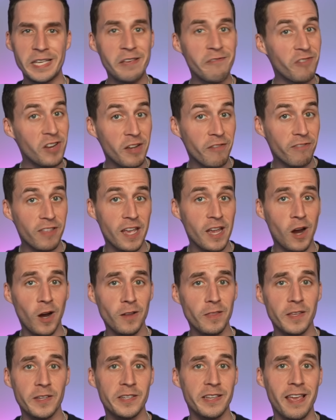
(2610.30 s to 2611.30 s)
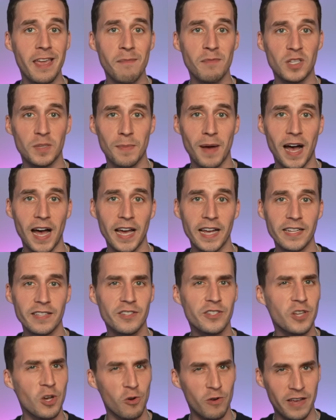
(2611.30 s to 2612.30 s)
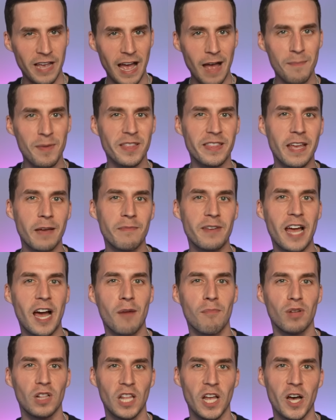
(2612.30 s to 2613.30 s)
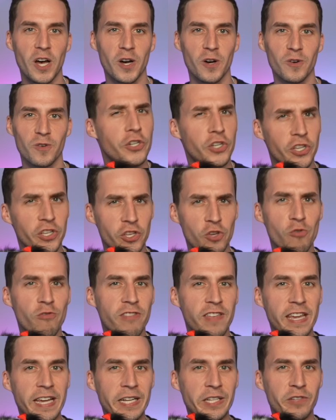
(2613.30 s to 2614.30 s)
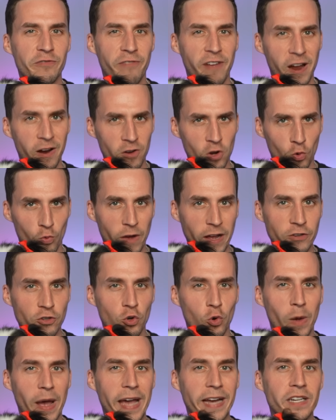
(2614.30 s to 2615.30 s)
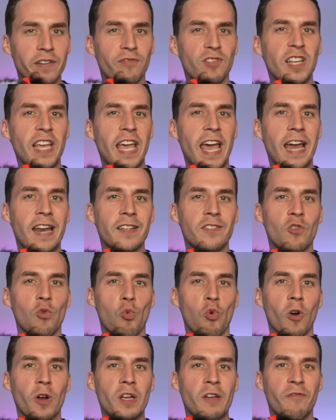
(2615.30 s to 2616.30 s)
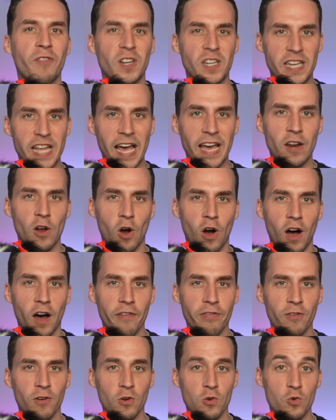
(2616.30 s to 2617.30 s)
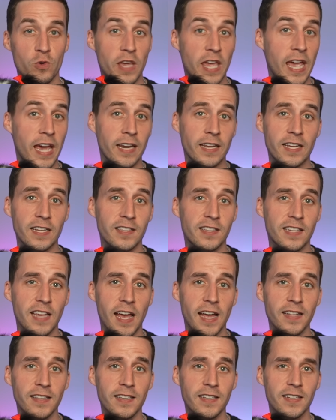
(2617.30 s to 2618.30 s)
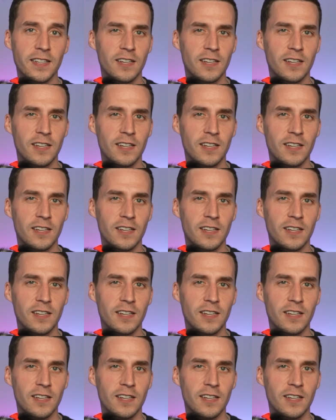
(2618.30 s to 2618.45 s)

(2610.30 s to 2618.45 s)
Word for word: even if they aren't the same as mine, so comment them down below. Do you think it's fair to retroactively edit the work of a dead author who can't consent?